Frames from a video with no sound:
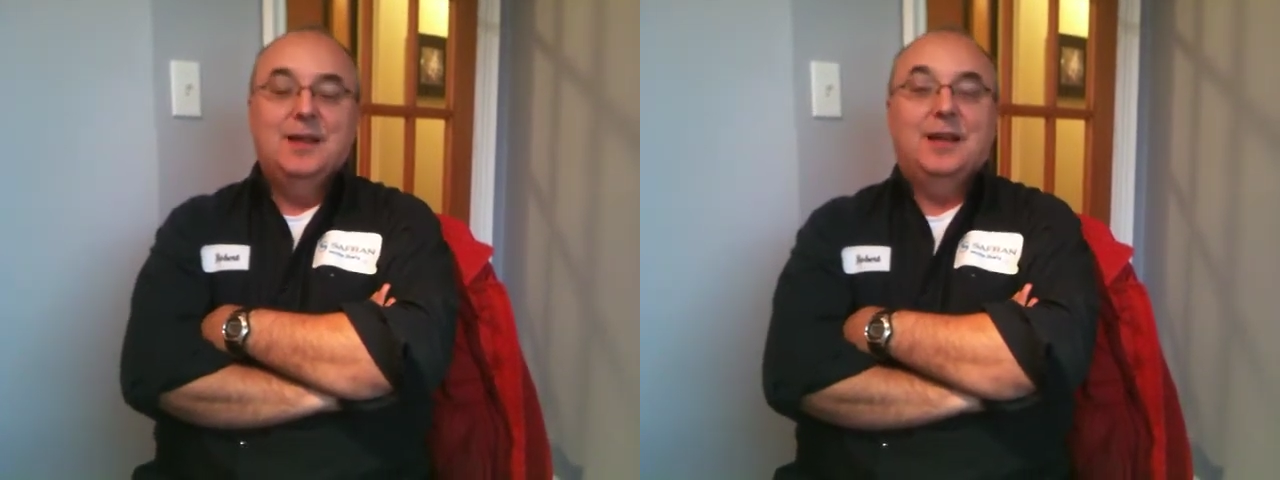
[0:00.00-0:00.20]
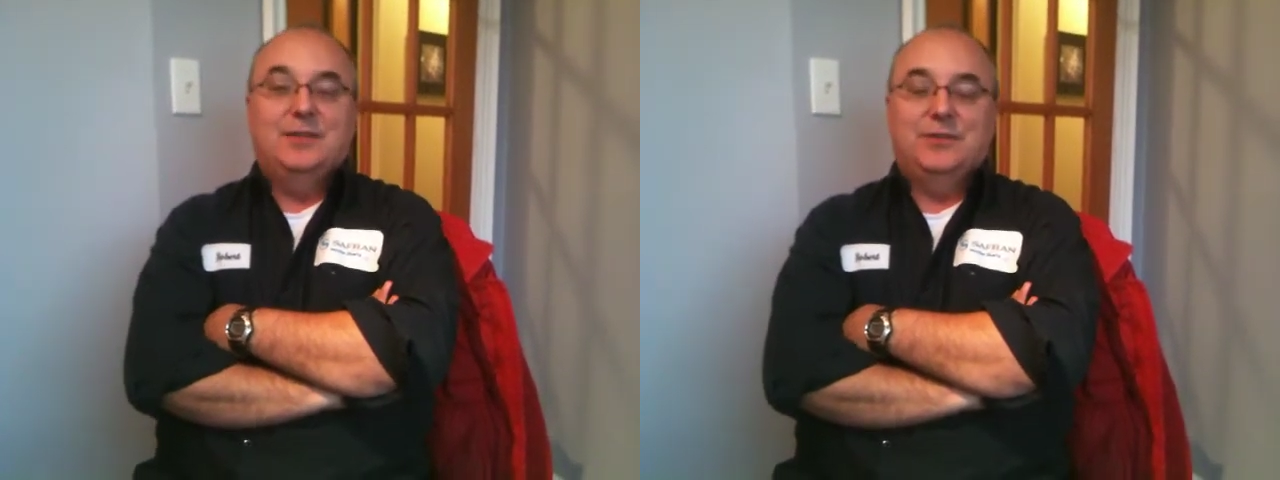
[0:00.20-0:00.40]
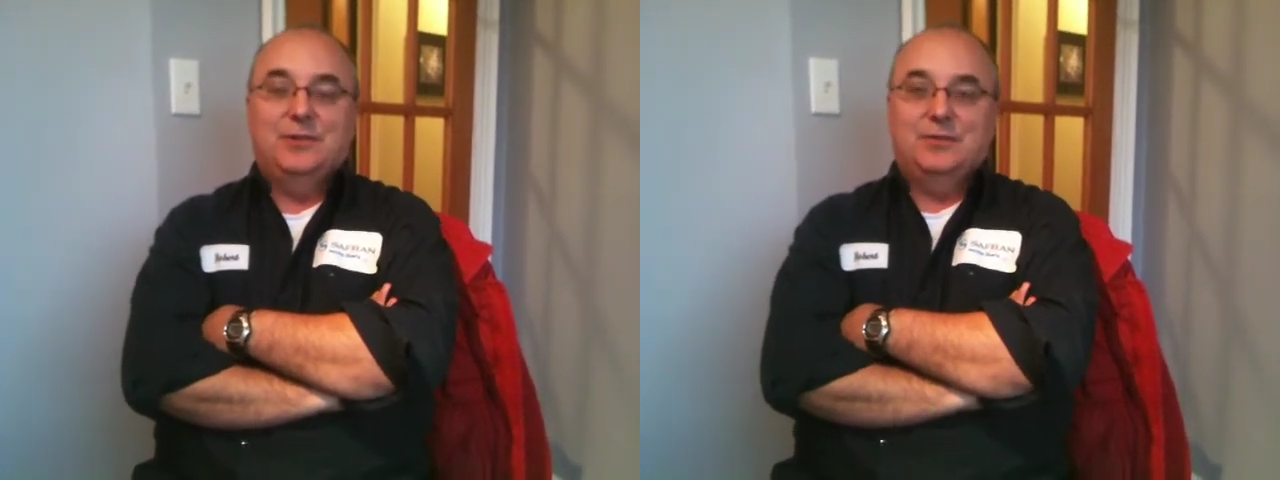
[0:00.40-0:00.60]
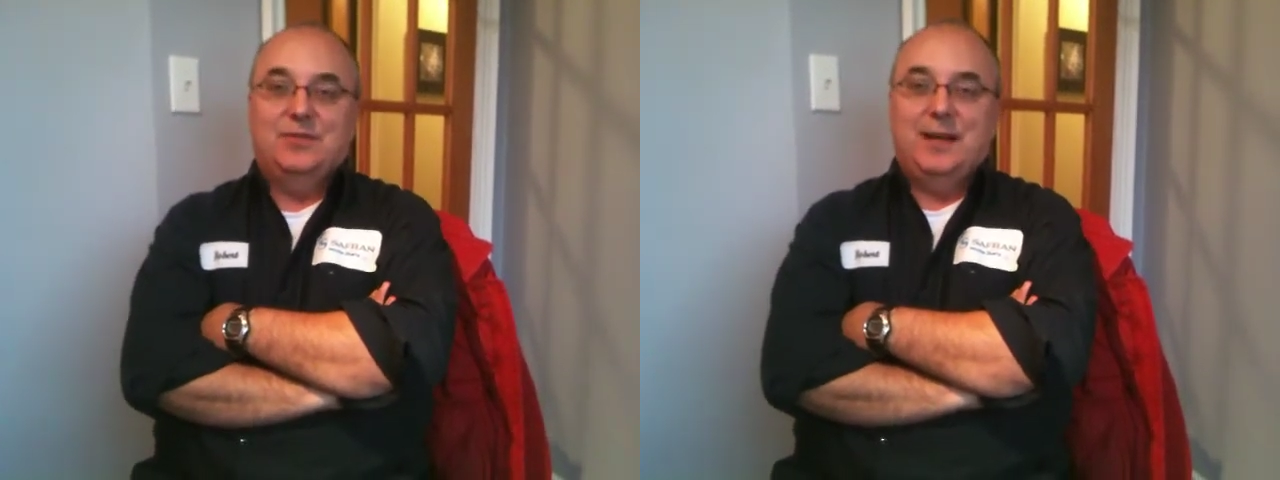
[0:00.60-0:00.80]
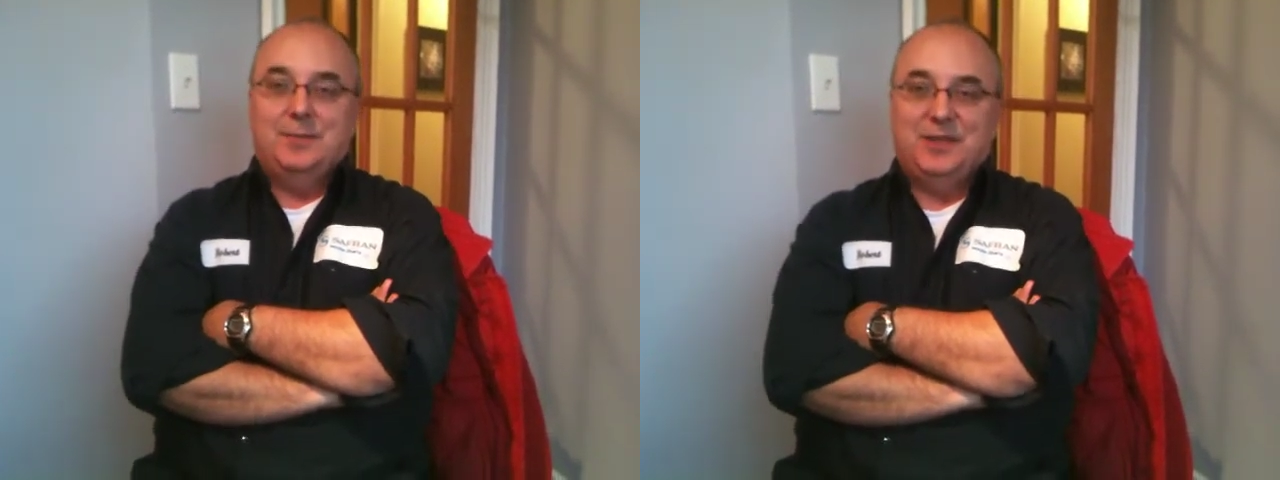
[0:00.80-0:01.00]
a difficult
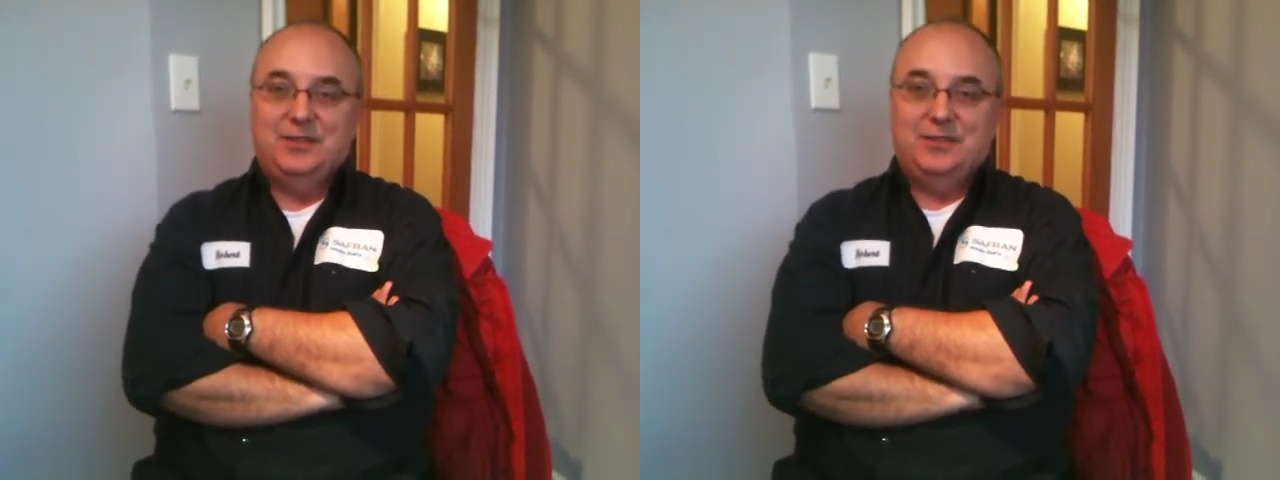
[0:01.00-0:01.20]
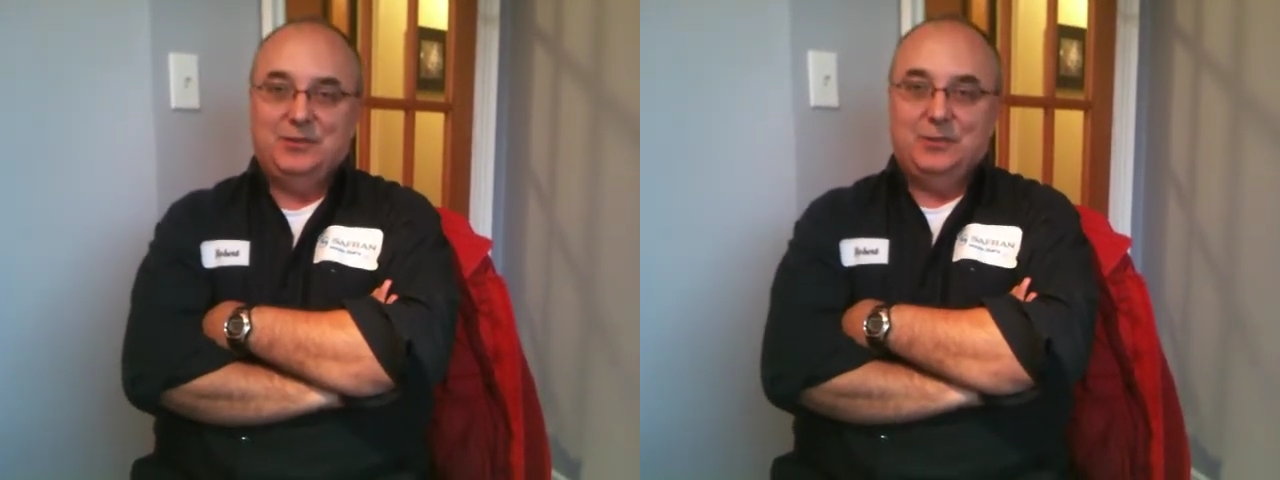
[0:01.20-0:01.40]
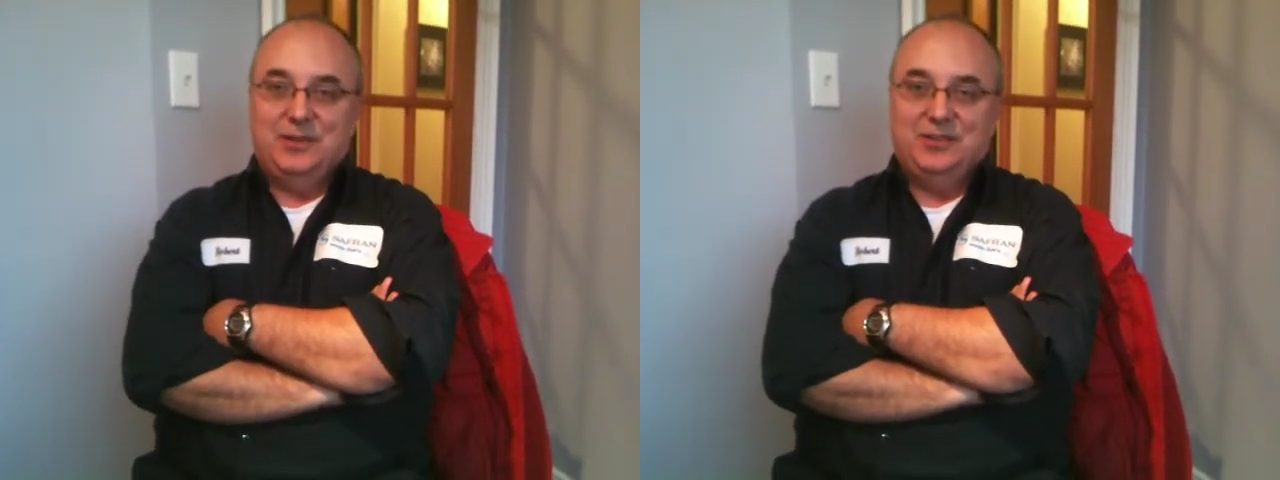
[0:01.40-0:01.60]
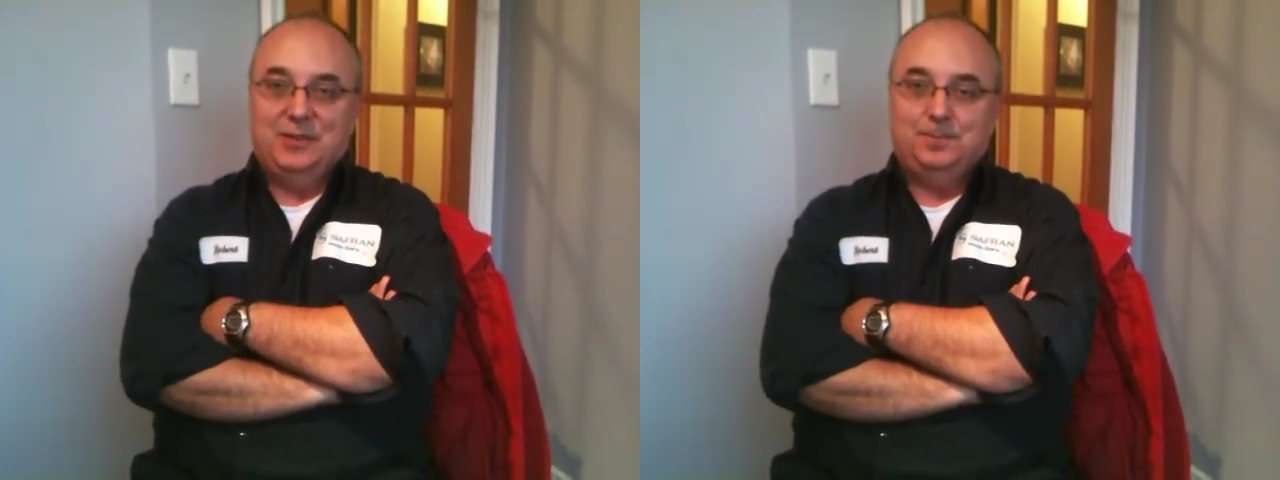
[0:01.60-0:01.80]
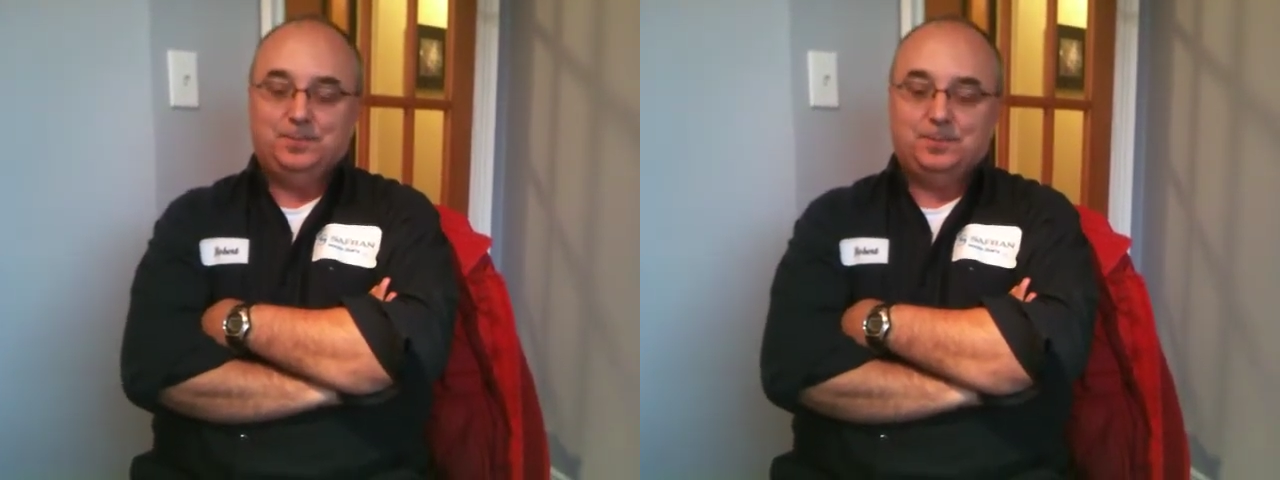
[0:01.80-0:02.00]
family
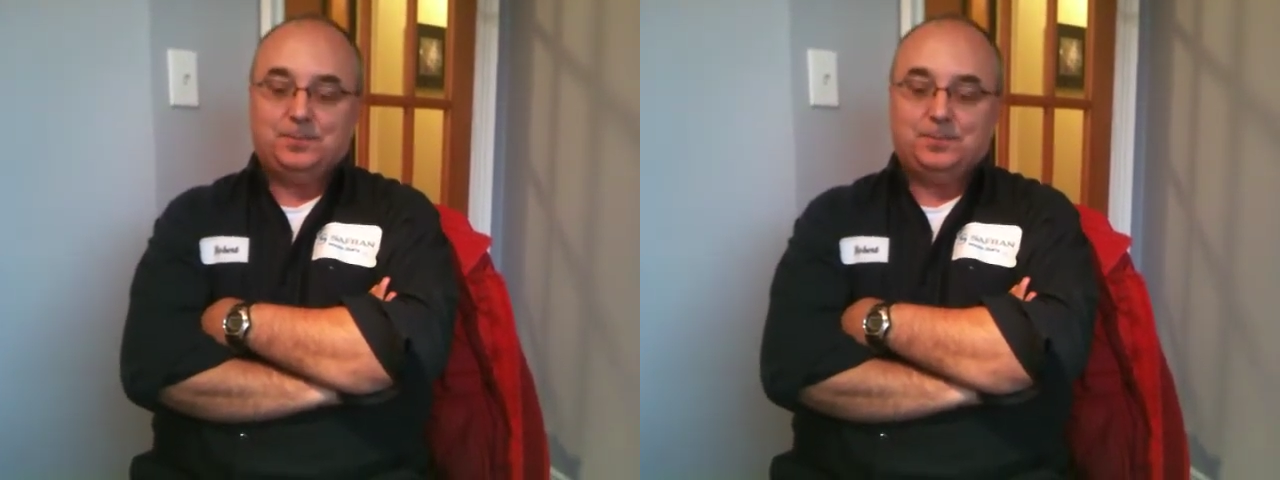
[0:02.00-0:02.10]
situation.